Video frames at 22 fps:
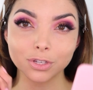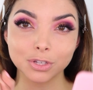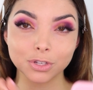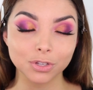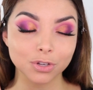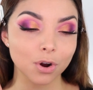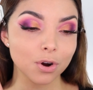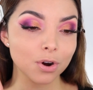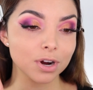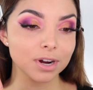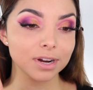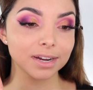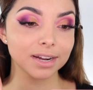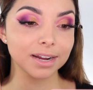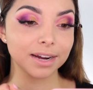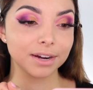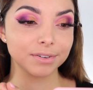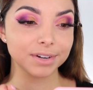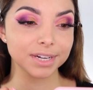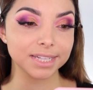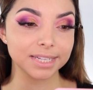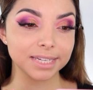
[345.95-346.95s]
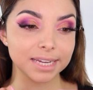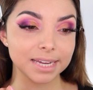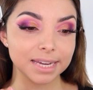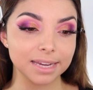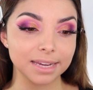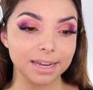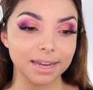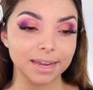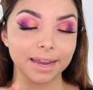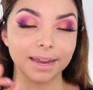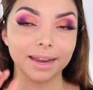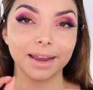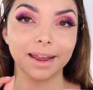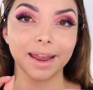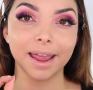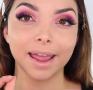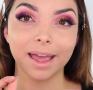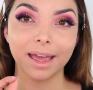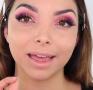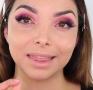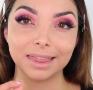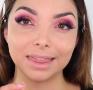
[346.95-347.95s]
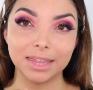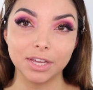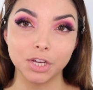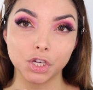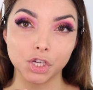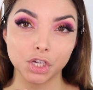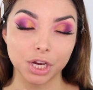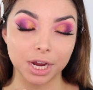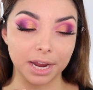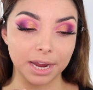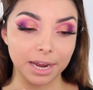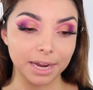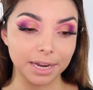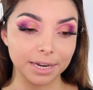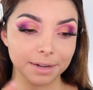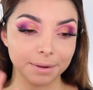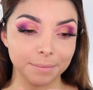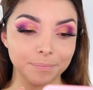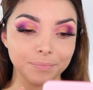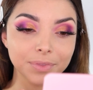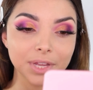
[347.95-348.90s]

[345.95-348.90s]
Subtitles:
start critiquing the shade.